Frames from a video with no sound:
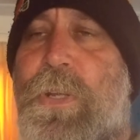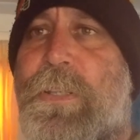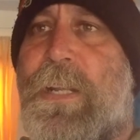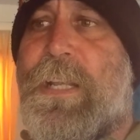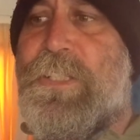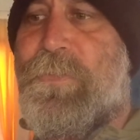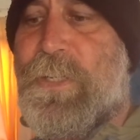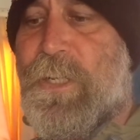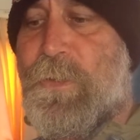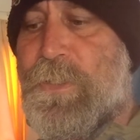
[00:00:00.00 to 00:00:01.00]
in the last
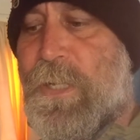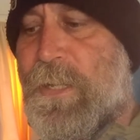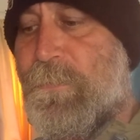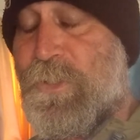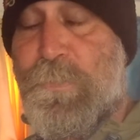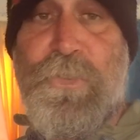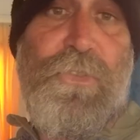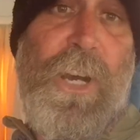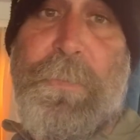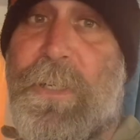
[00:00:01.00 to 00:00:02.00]
videos have
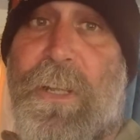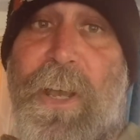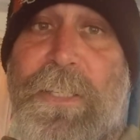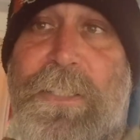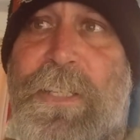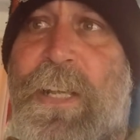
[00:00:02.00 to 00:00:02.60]
subscribed and liked and